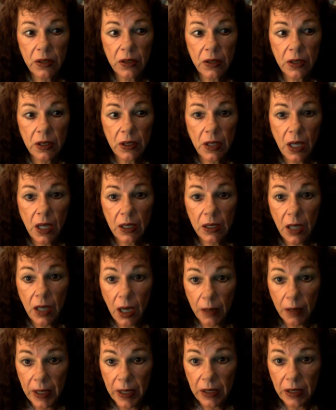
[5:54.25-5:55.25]
a lot of
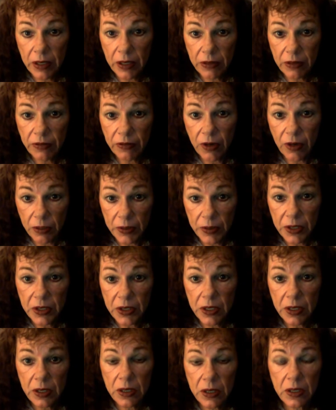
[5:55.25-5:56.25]
compounding
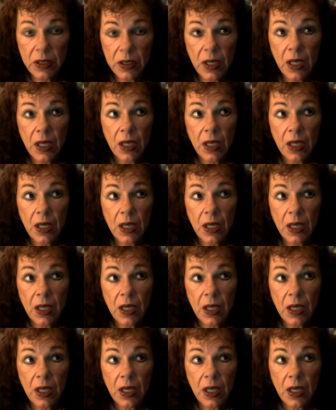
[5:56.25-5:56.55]
pharmacies